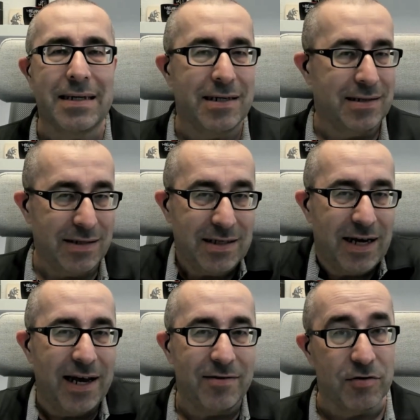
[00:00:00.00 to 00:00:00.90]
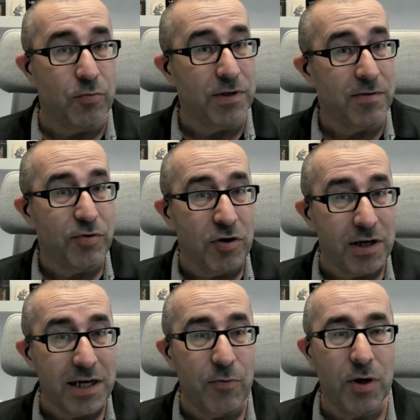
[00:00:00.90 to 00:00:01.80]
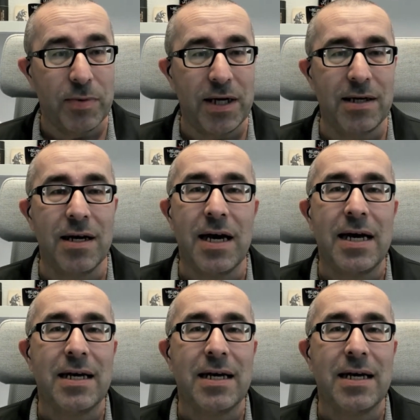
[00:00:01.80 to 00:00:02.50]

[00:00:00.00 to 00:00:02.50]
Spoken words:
or what the product name will be,